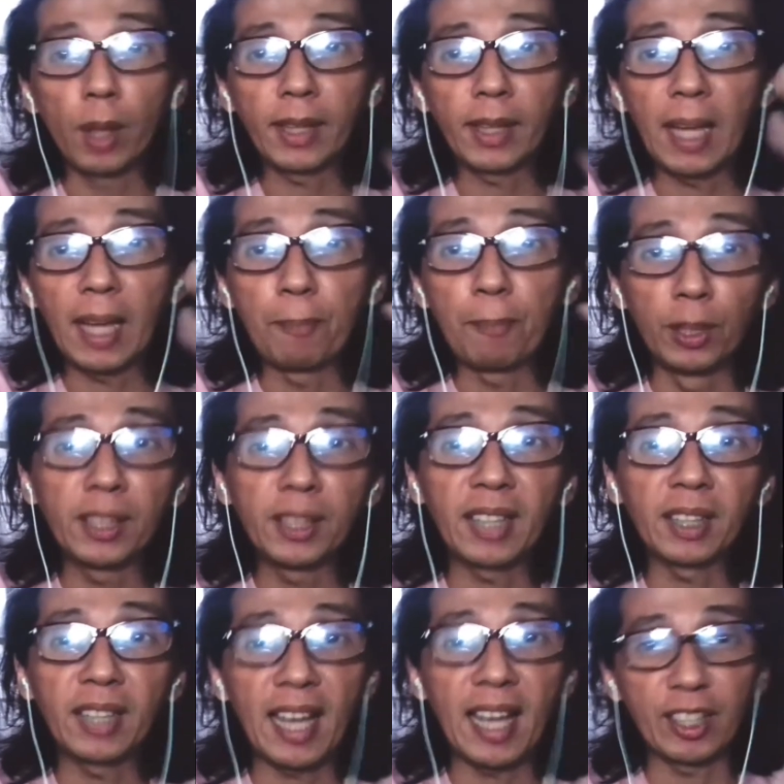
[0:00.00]
a
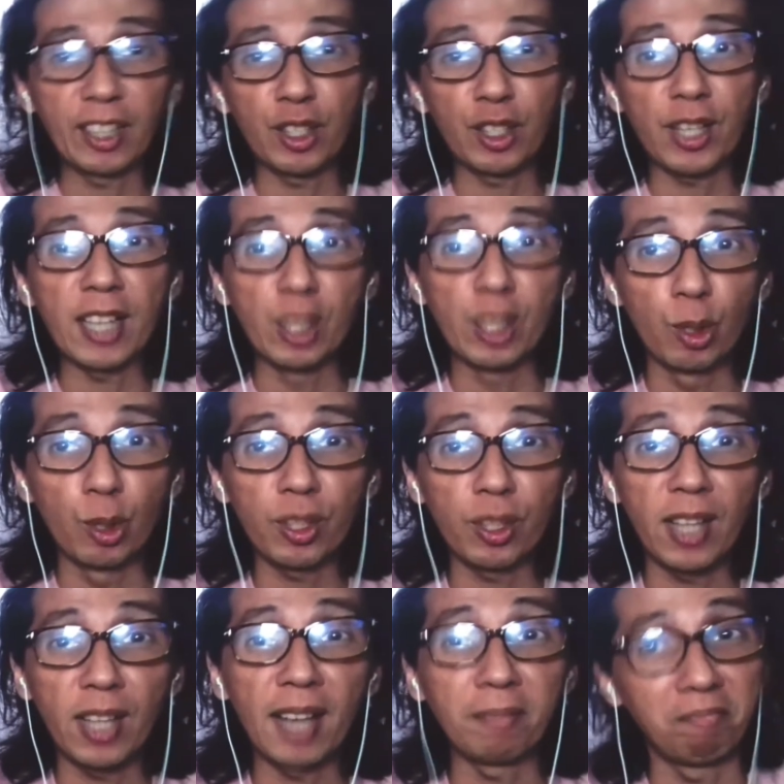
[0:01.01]
political exercise looks
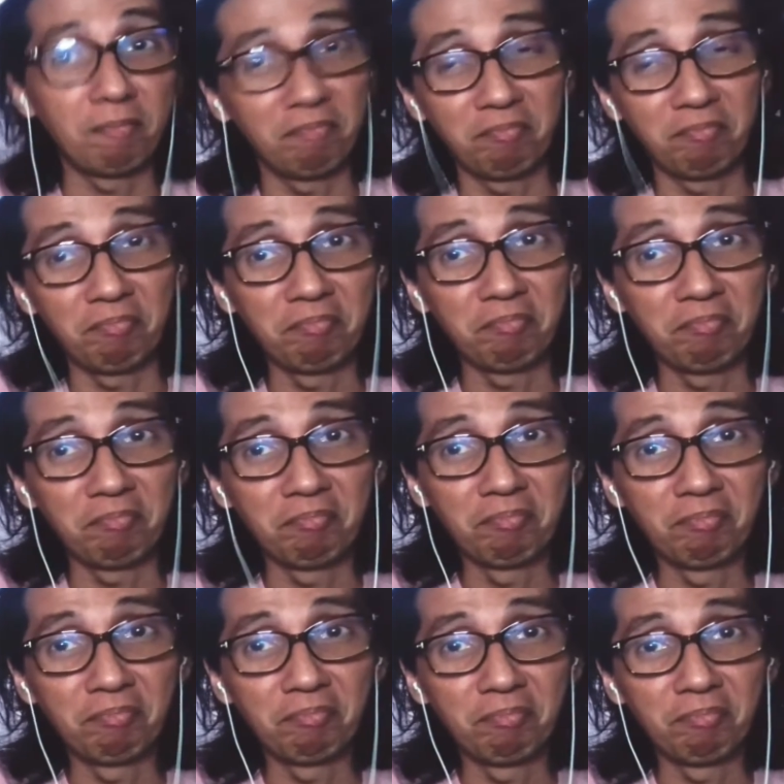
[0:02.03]
like,
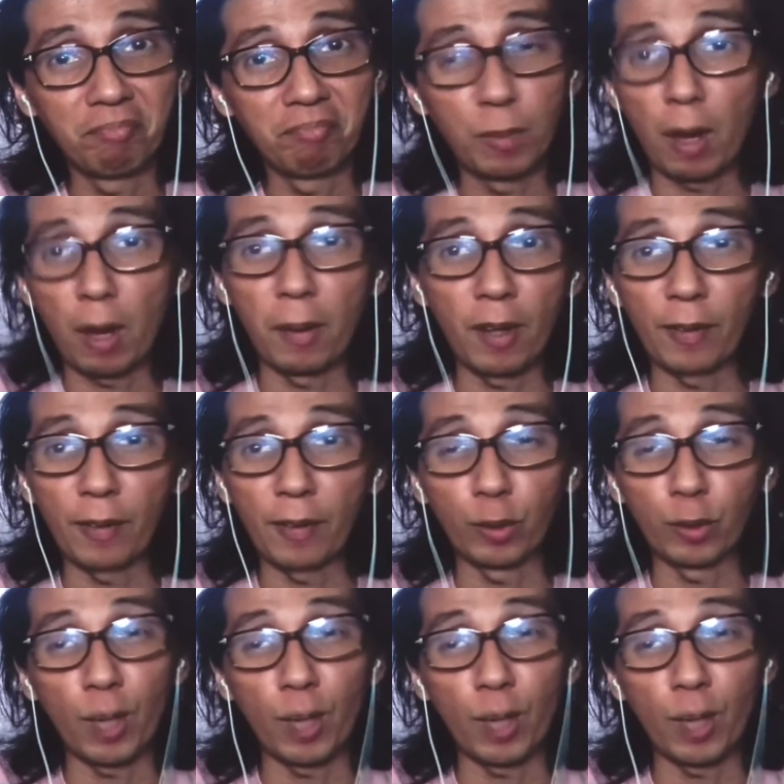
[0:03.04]
you probably have to